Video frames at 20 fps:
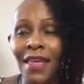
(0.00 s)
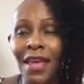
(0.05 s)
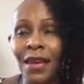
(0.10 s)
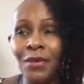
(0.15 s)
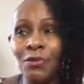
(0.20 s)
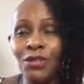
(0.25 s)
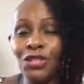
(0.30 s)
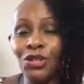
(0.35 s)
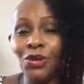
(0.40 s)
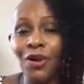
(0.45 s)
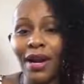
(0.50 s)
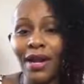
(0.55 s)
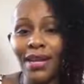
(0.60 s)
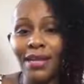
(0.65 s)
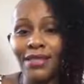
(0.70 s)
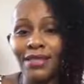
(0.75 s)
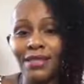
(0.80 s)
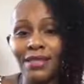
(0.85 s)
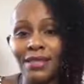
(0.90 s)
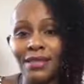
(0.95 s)
it was
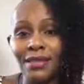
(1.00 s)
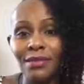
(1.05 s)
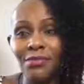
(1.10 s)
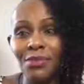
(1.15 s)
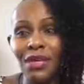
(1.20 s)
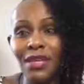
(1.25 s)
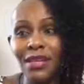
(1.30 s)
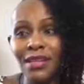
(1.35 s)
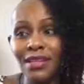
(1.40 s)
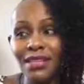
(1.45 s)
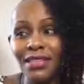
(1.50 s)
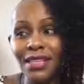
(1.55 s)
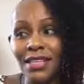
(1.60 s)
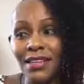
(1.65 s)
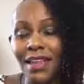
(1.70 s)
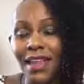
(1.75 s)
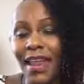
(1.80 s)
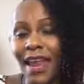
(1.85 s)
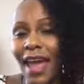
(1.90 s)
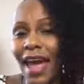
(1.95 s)
crazy because
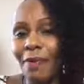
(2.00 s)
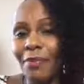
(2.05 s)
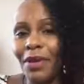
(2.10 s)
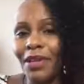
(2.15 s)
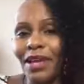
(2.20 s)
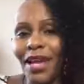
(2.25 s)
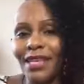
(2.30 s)
it happened